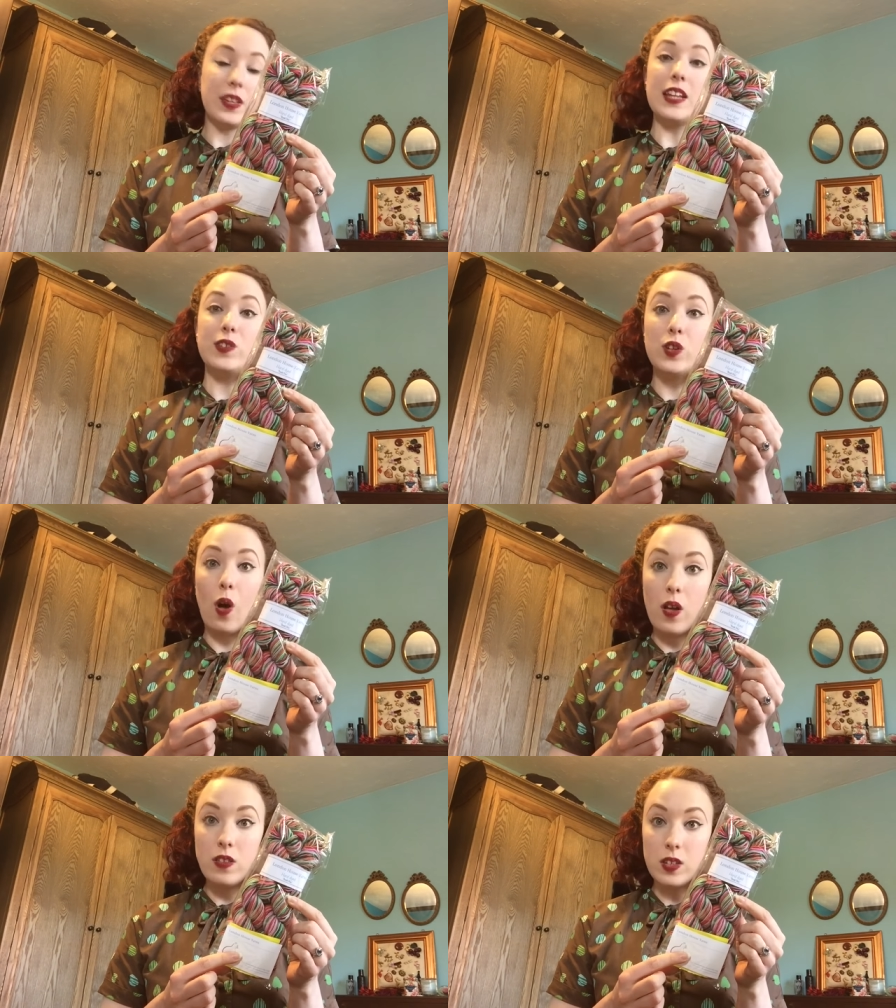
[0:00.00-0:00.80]
It's
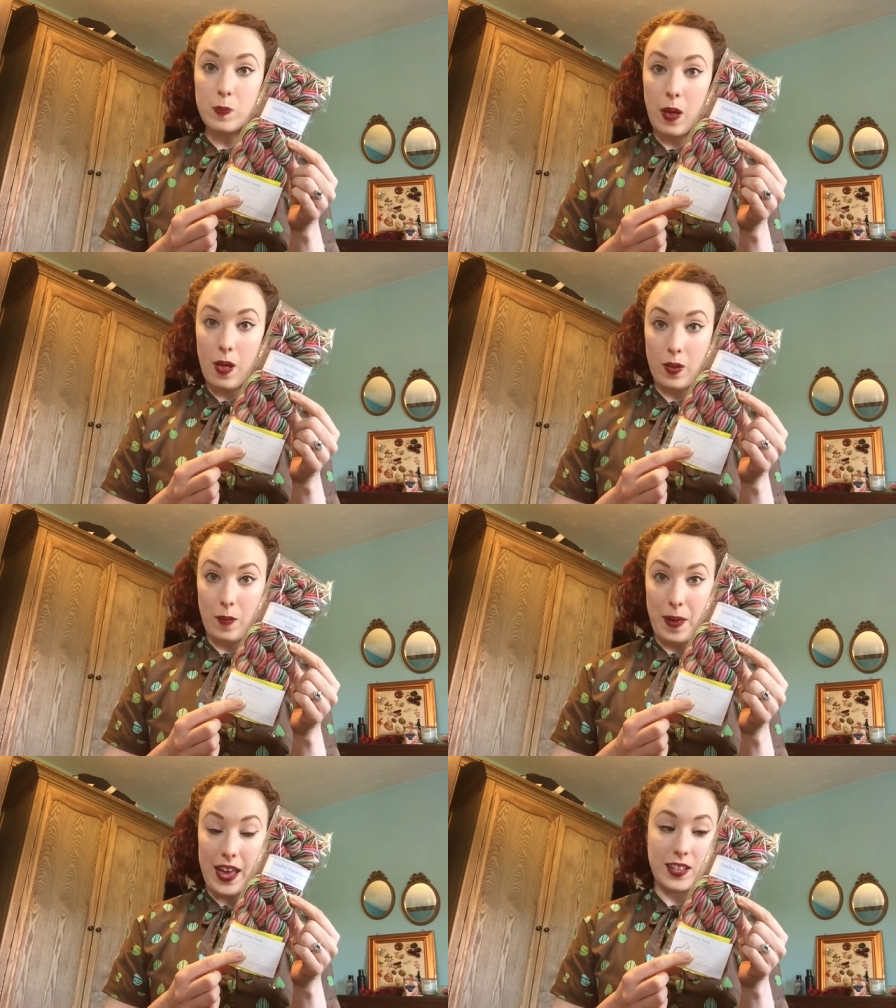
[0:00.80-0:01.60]
not on the
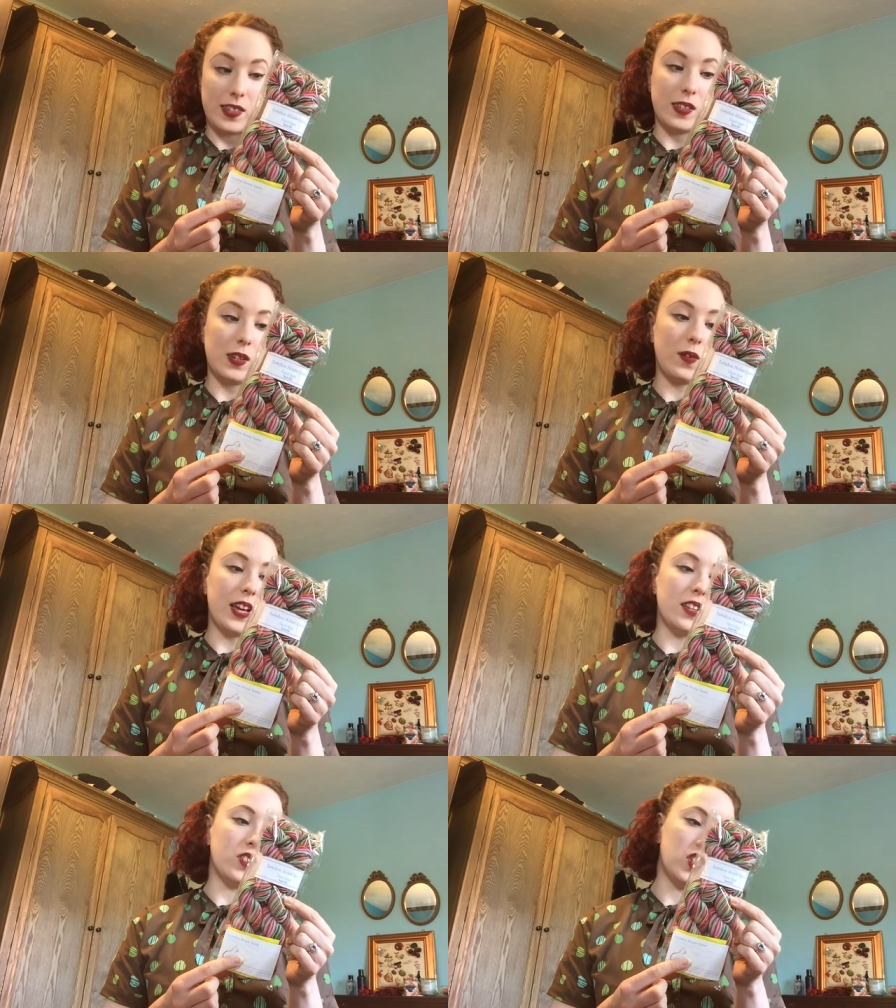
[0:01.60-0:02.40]
sparkle base, so
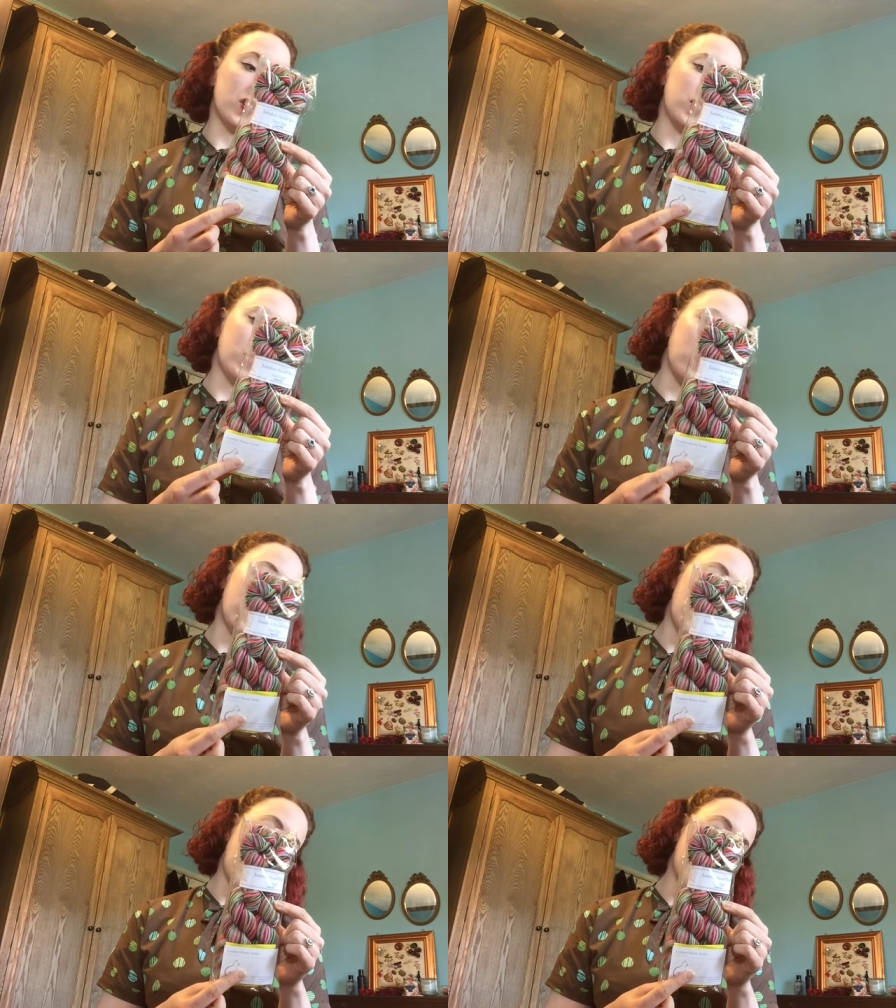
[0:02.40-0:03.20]
it is just
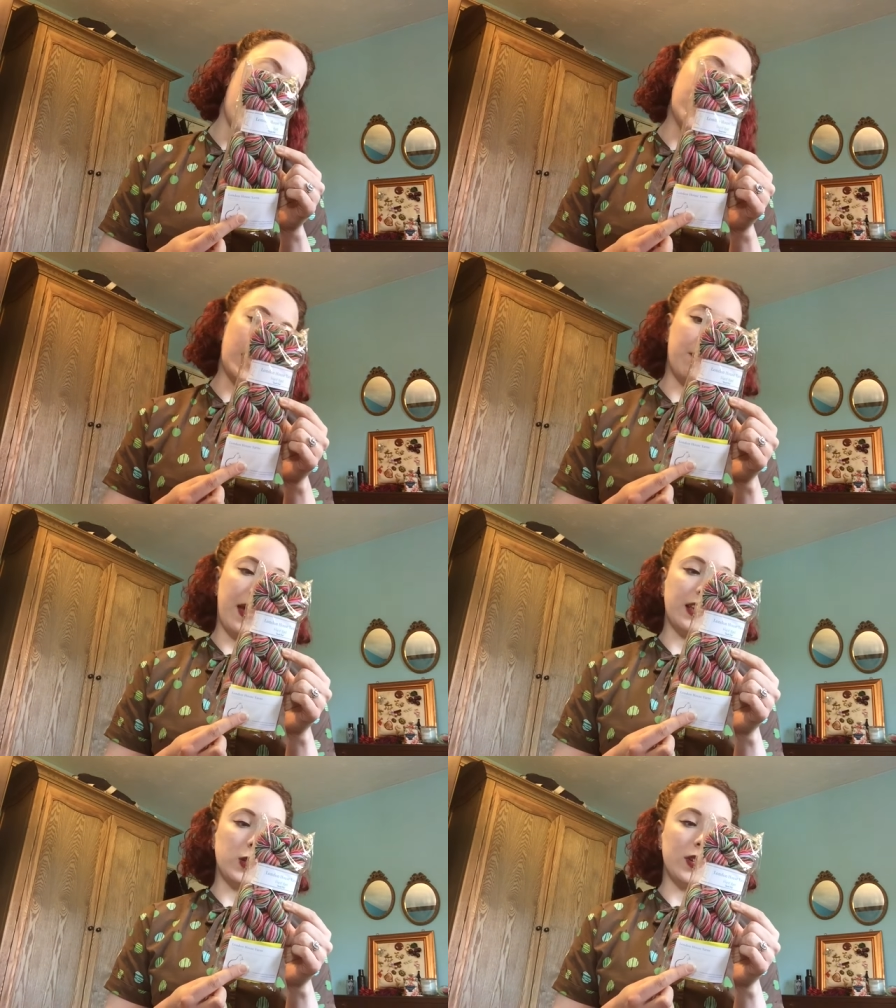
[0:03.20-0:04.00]
on her regular
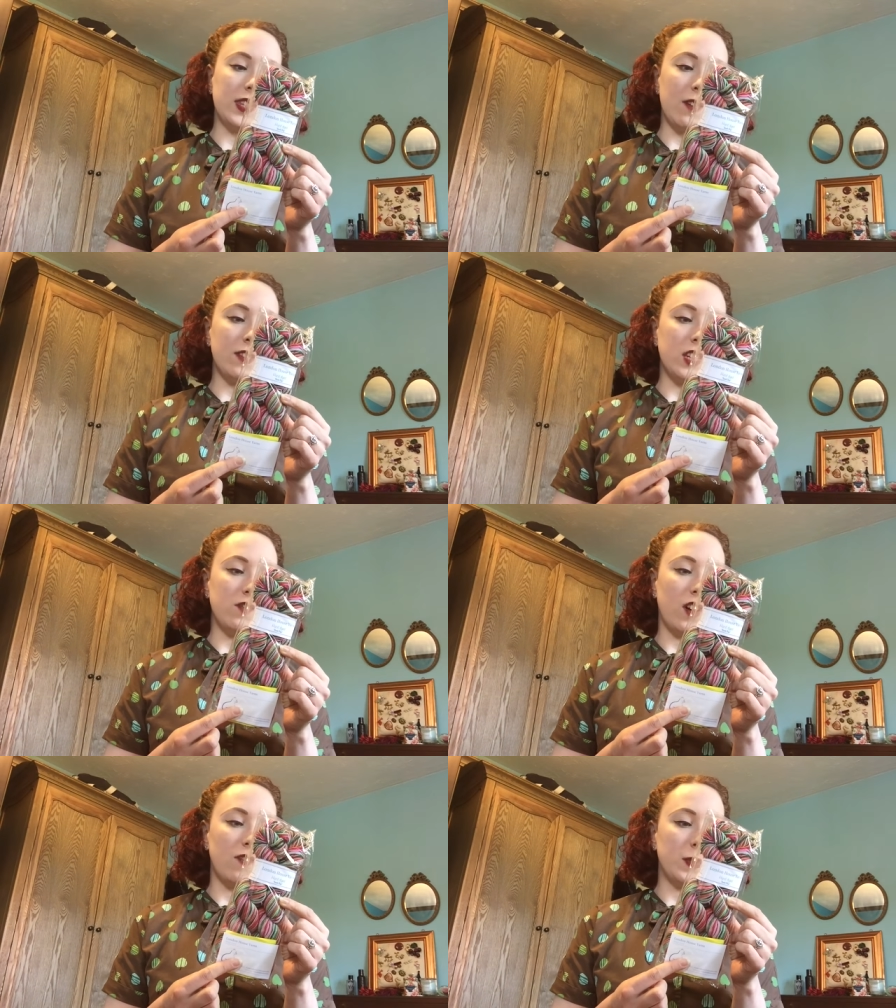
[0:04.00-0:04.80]
base. So it's
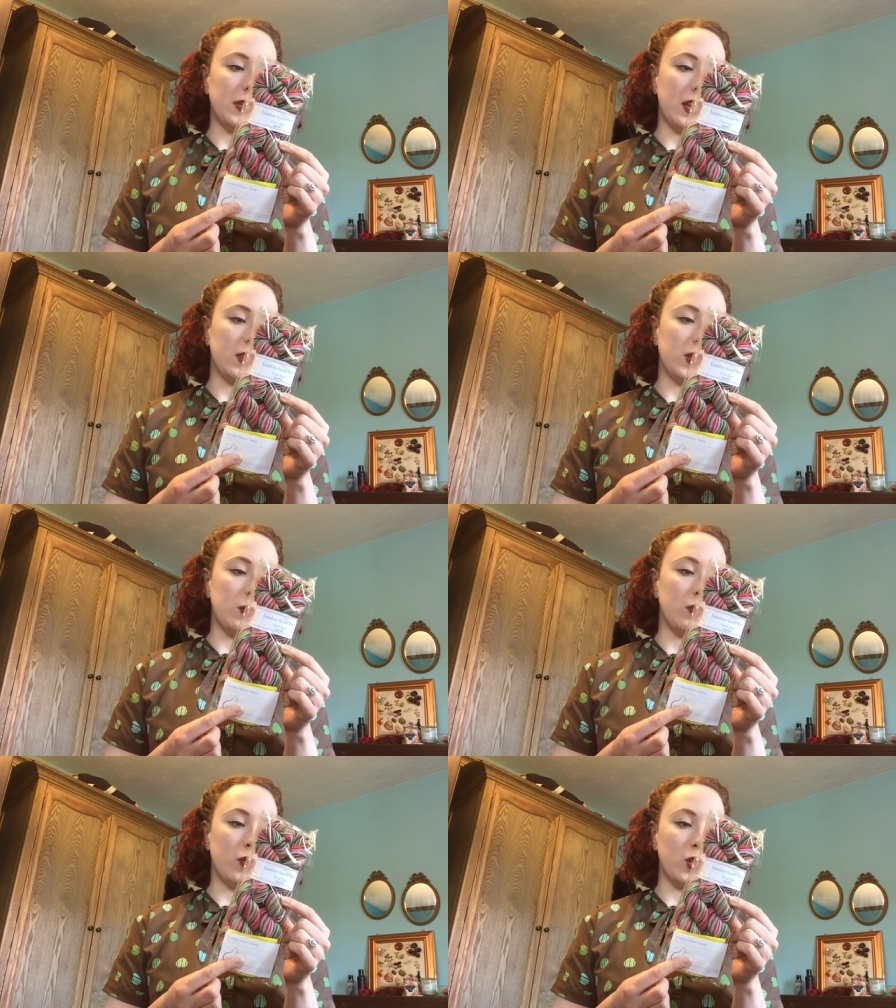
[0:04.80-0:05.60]
75%
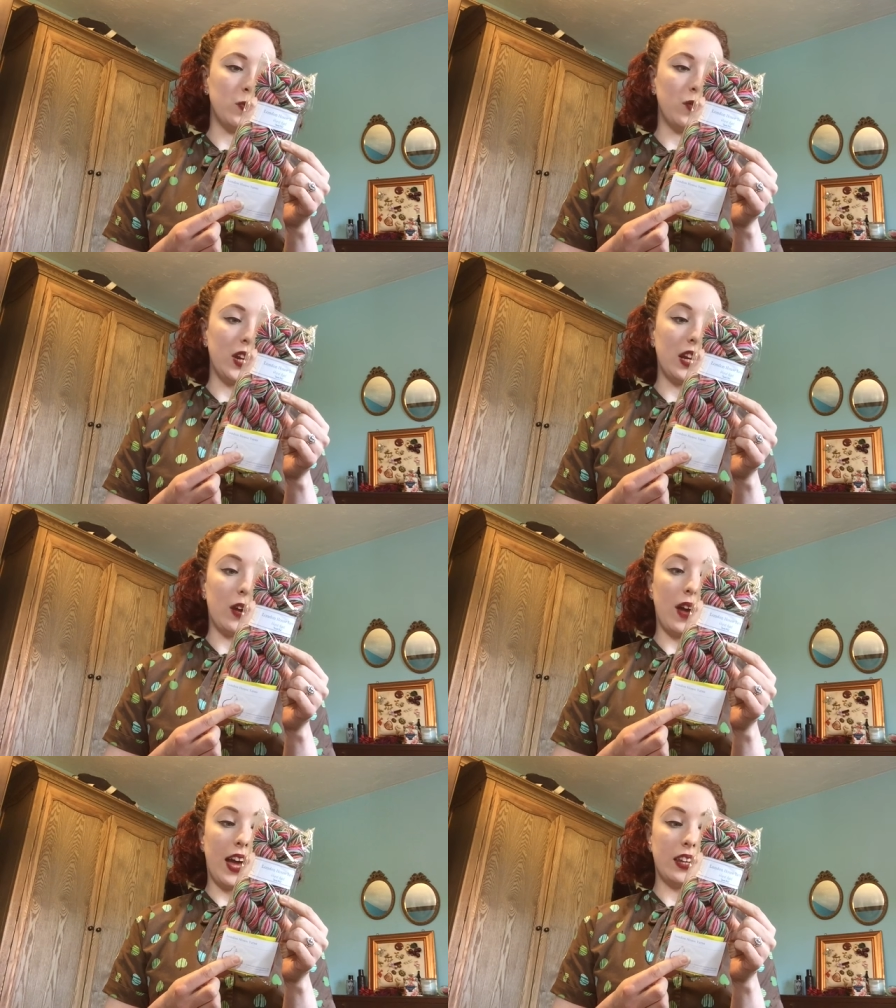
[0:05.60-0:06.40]
superwash
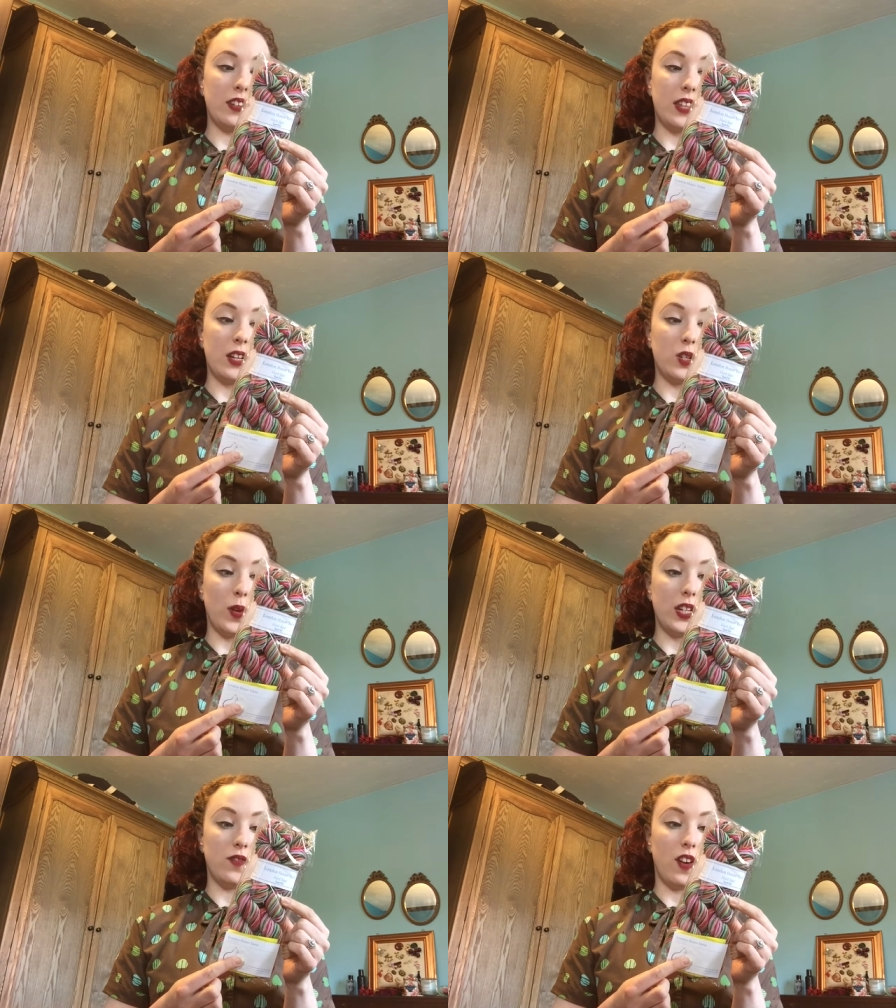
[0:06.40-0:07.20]
merino and then
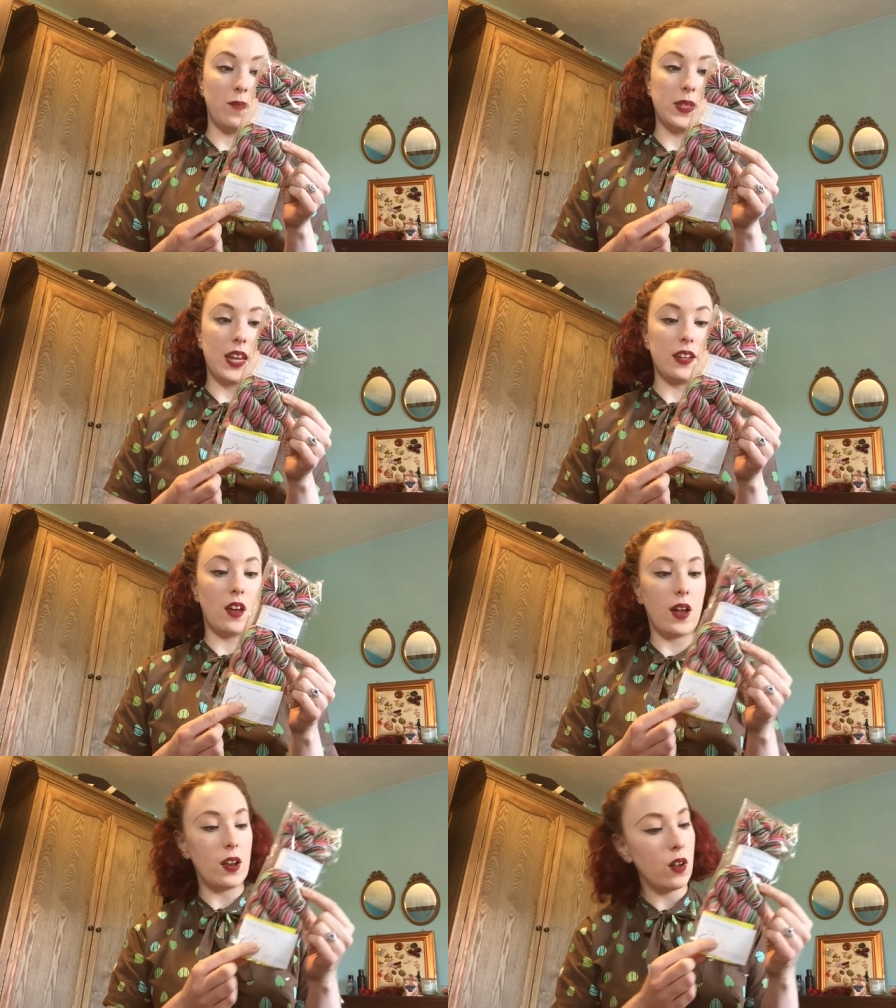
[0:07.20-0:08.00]
25%
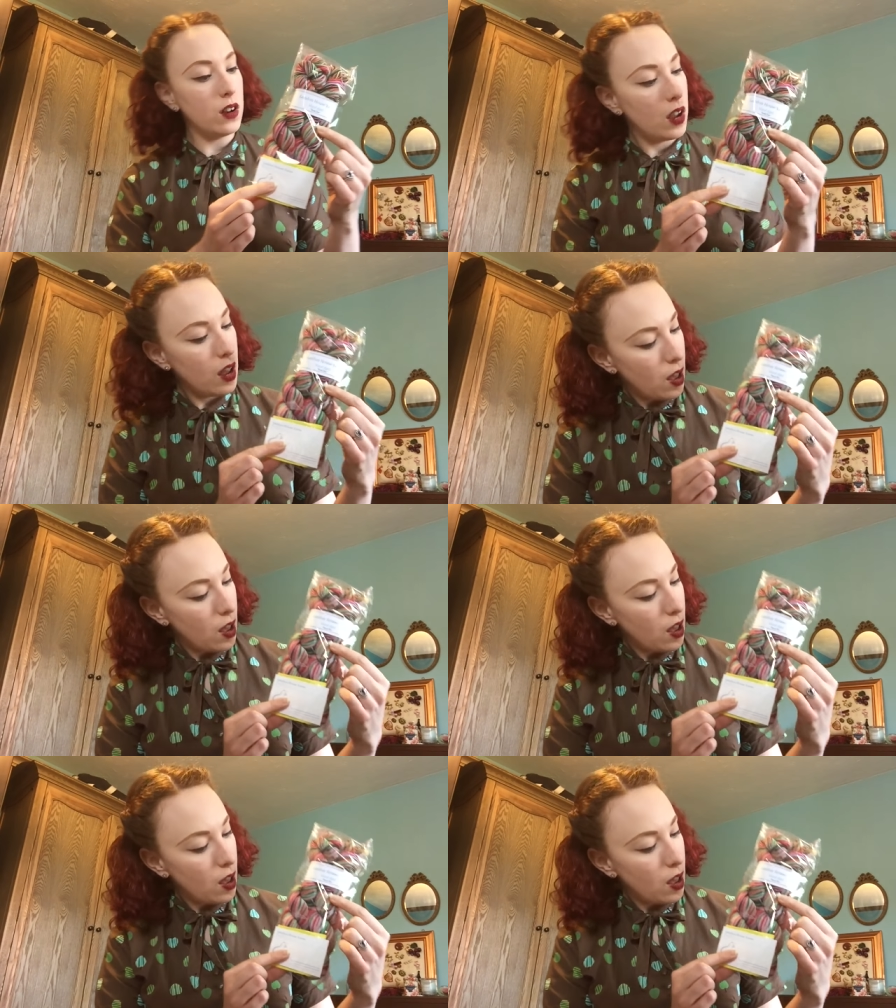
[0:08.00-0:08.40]
nylon.